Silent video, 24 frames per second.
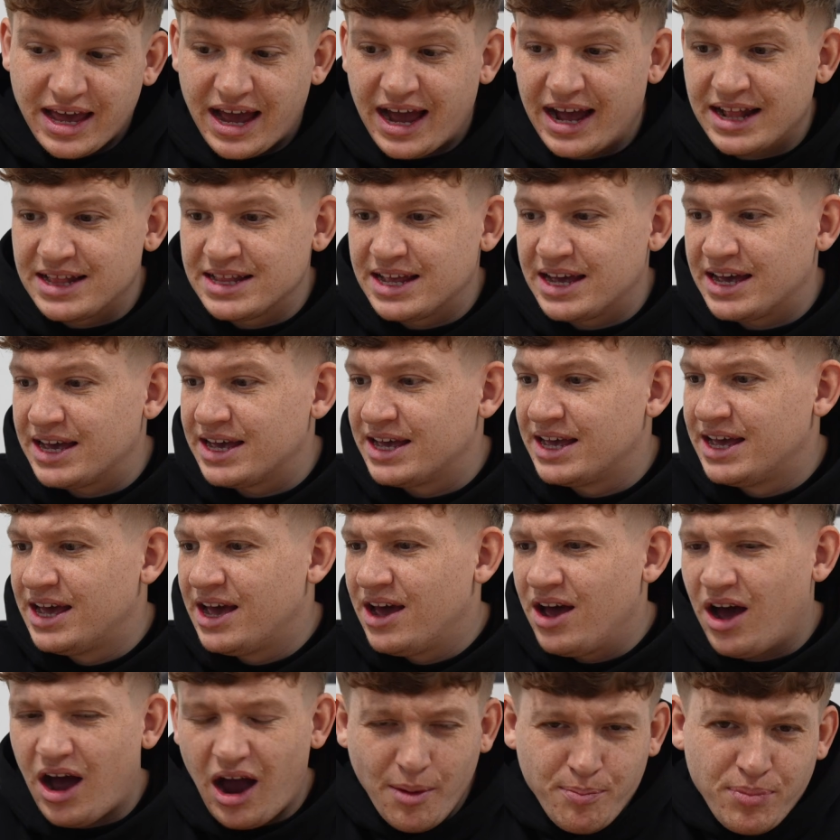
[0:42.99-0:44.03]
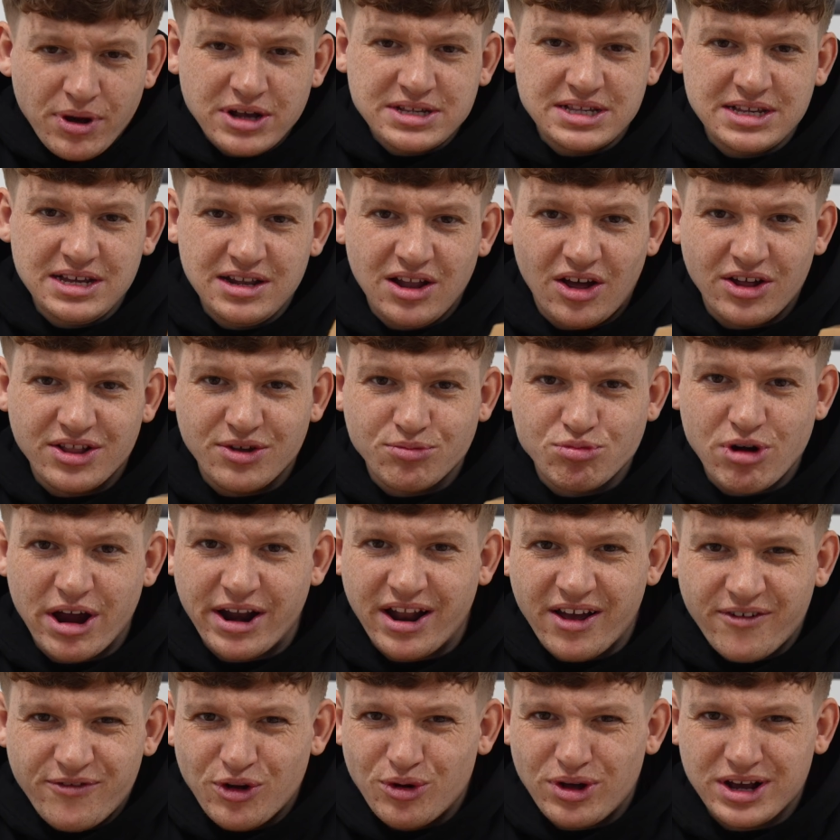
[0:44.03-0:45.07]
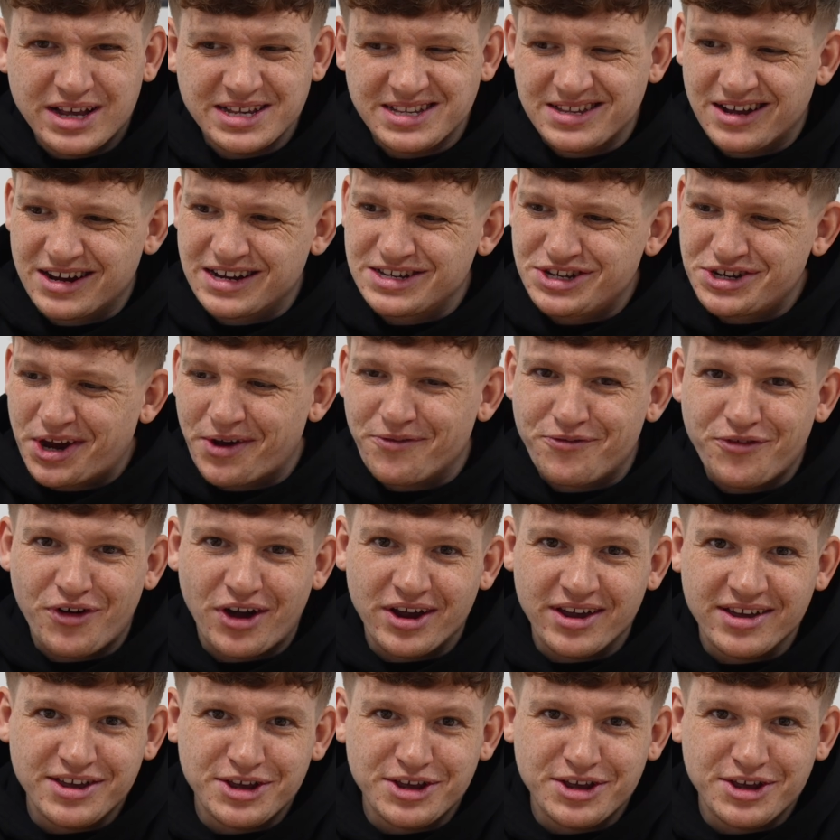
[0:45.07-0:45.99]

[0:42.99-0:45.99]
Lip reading: And I personally like the red. I feel like it's like a jet fighter.